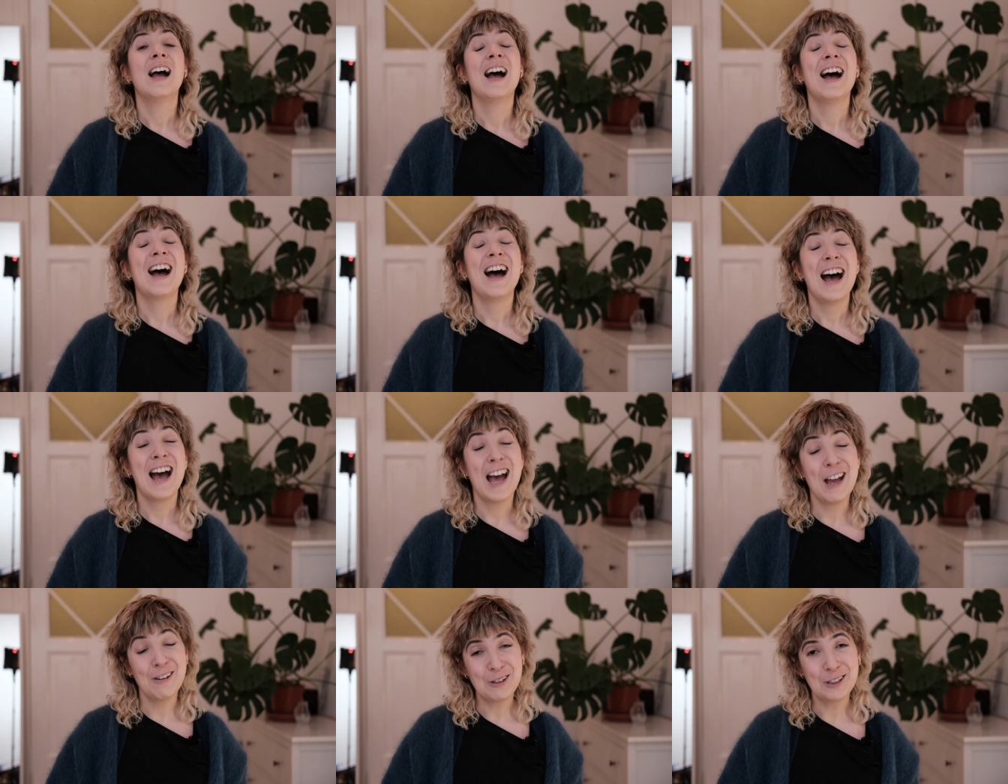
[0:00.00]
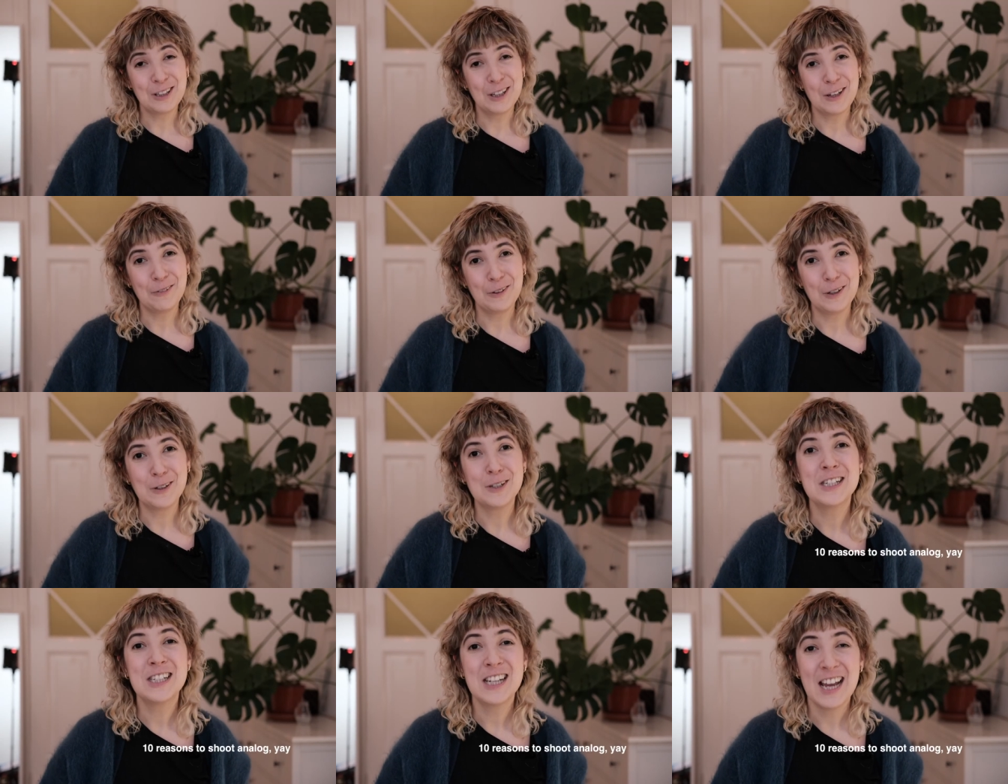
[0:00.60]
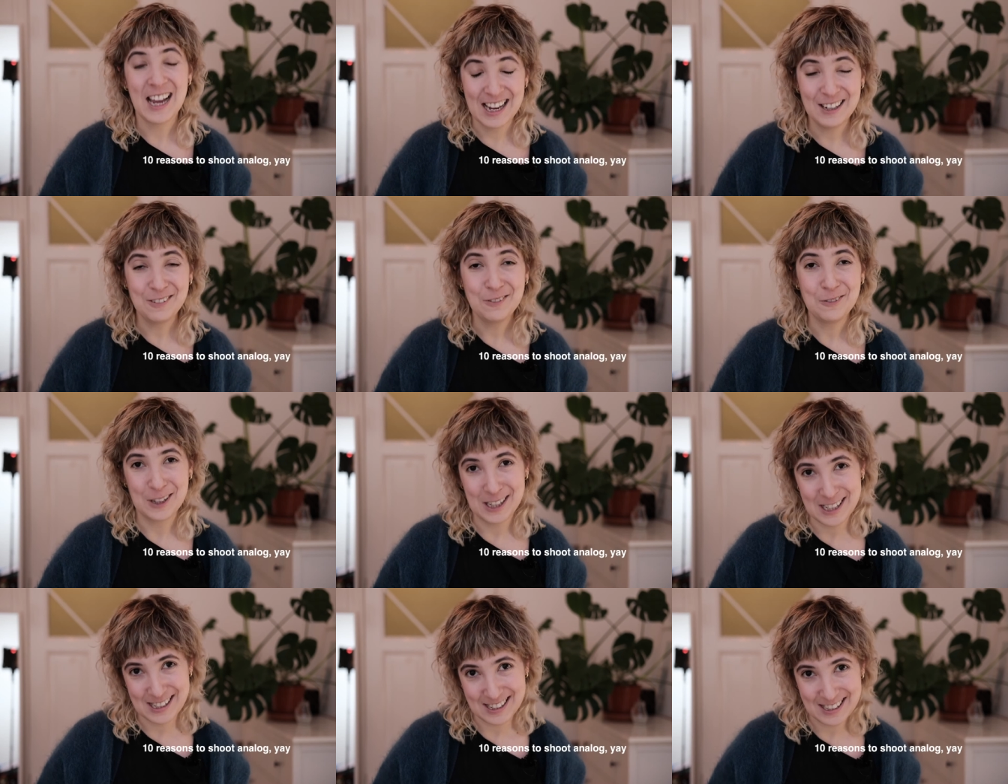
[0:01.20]
I will give you 10
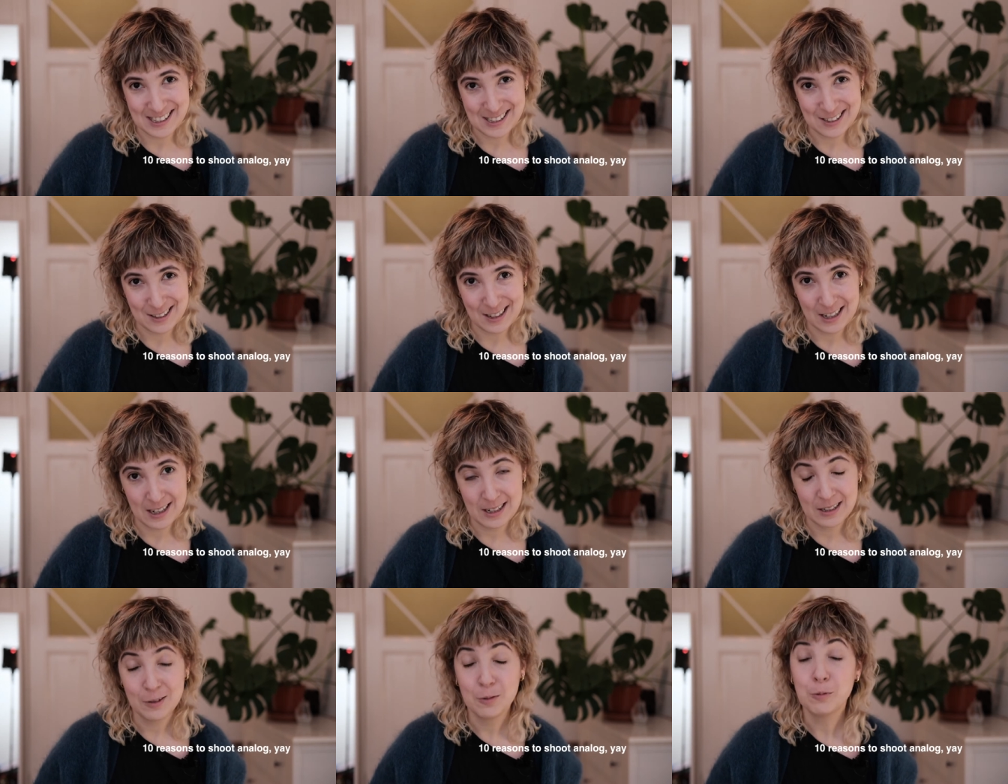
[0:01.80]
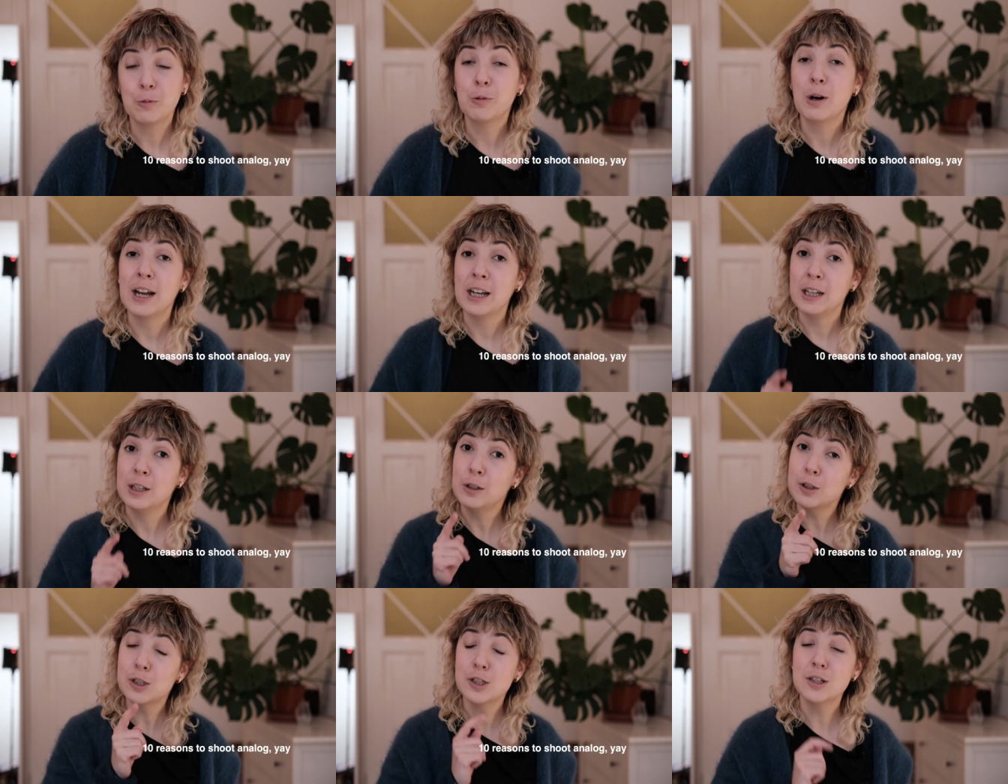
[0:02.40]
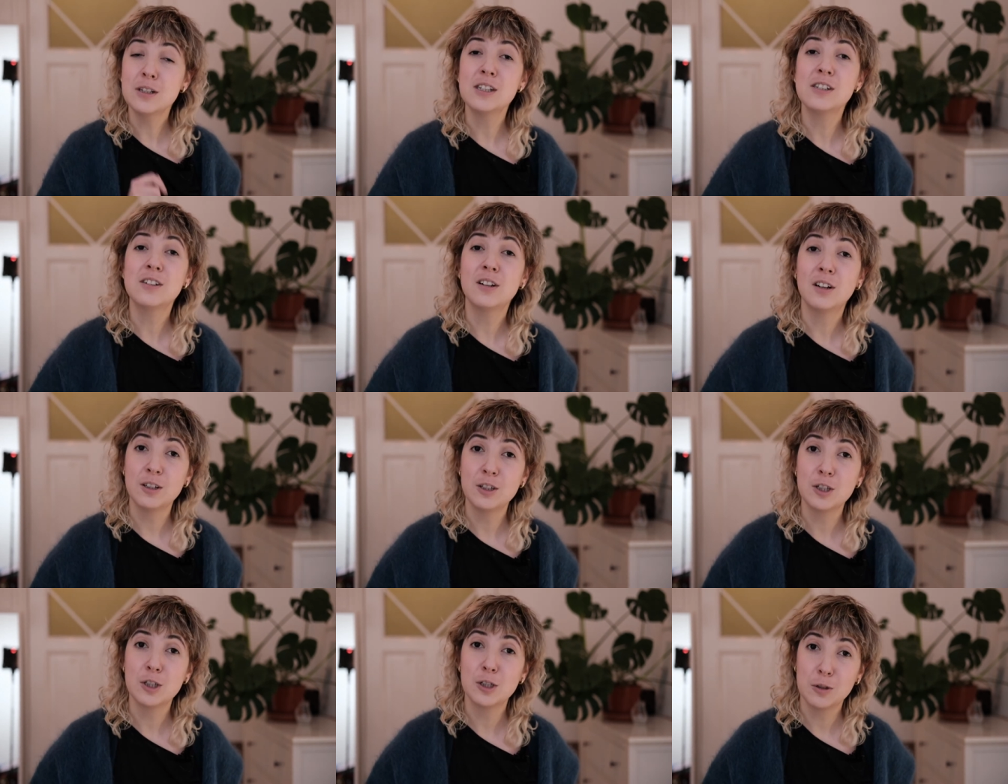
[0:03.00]
reasons today why you should
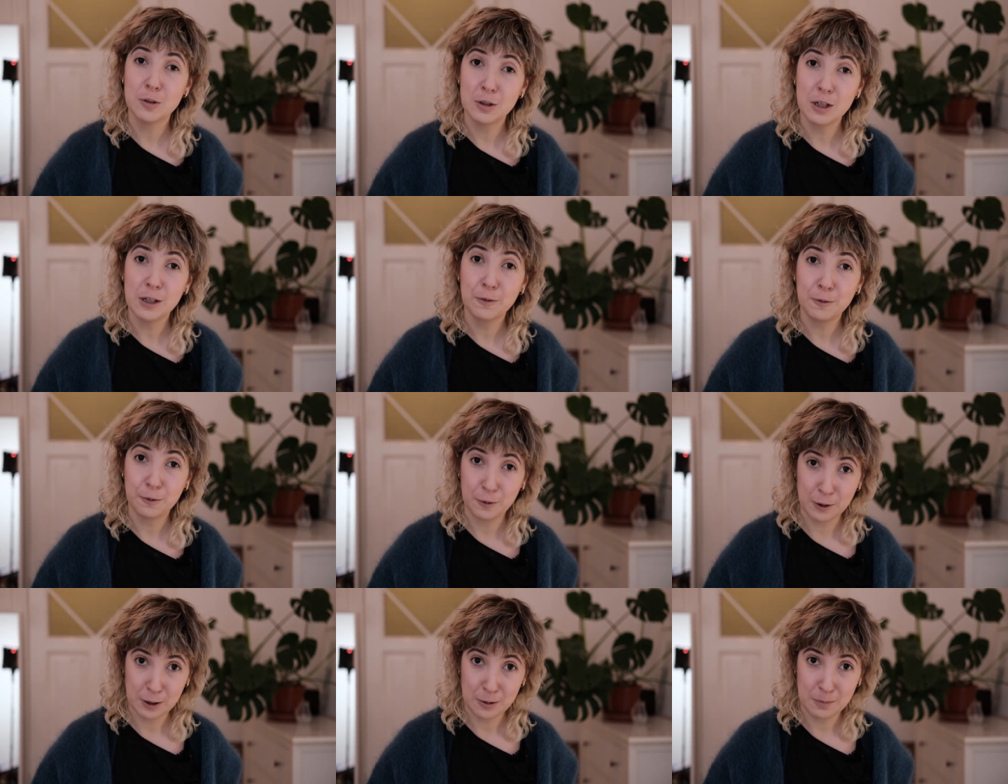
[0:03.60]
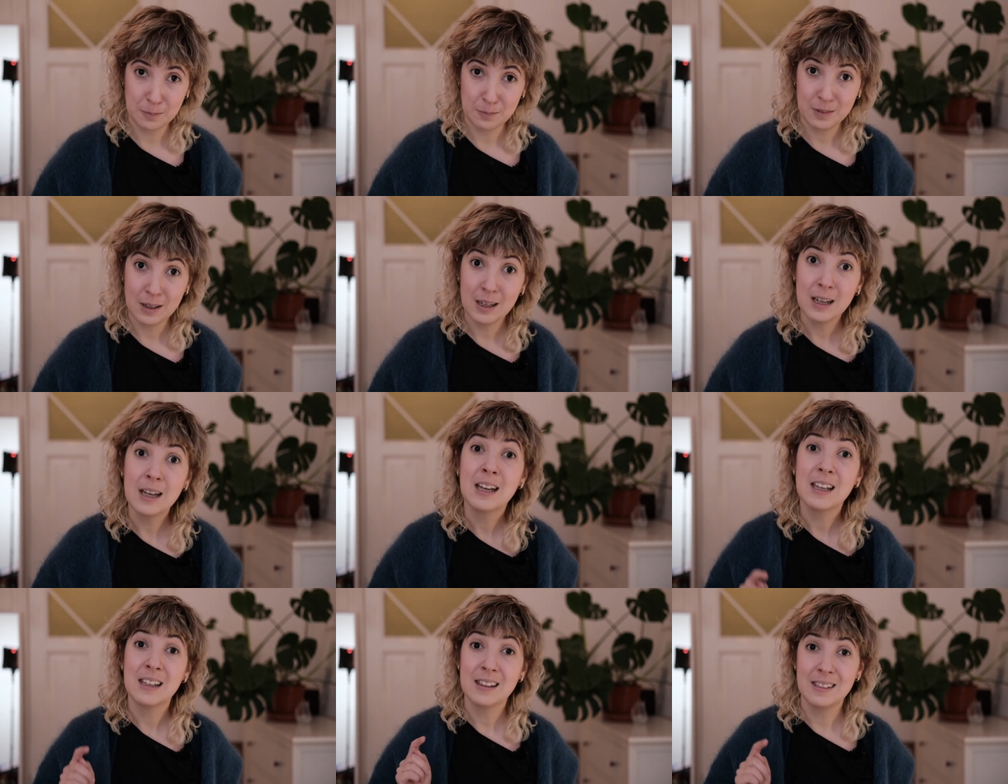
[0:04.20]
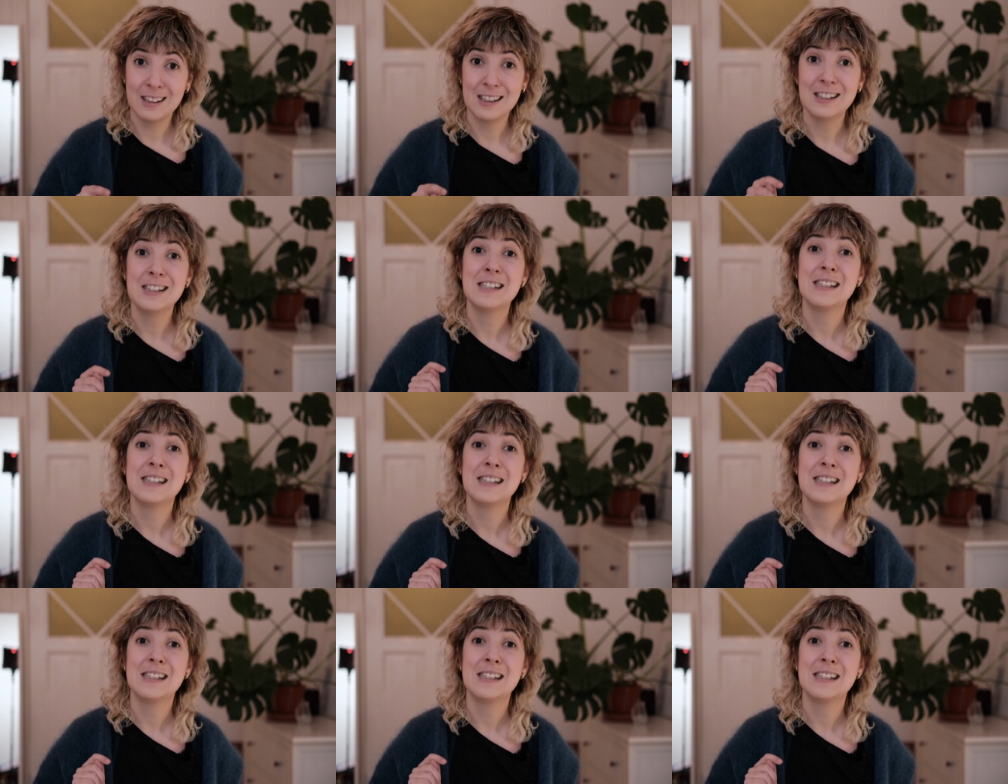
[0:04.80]
start shooting film this